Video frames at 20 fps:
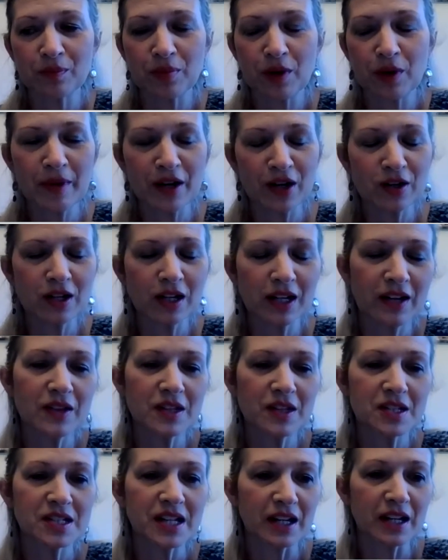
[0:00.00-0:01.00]
primarily in the
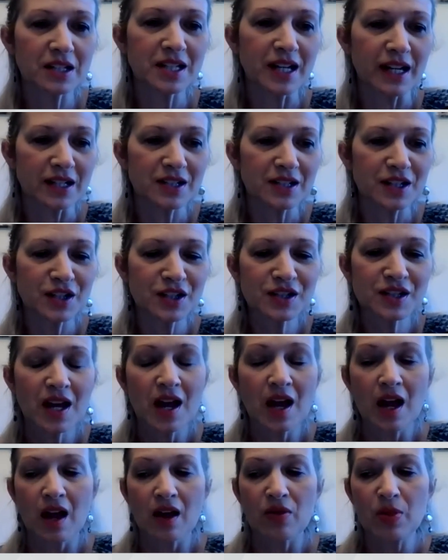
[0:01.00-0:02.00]
state of Texas,
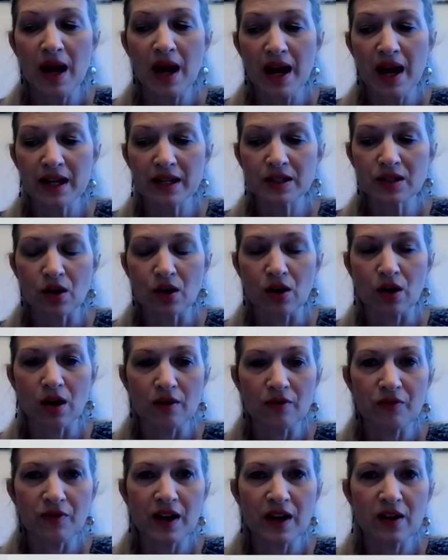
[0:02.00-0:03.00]
that
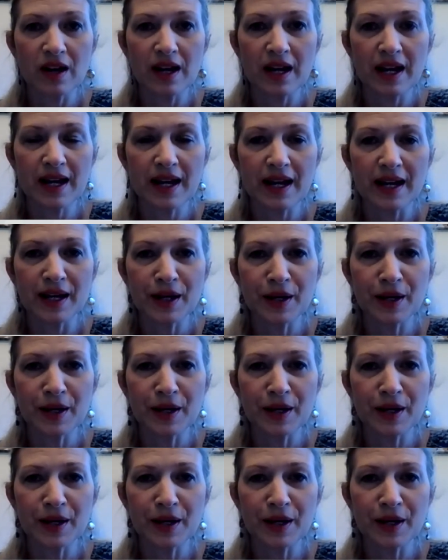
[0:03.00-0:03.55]
are very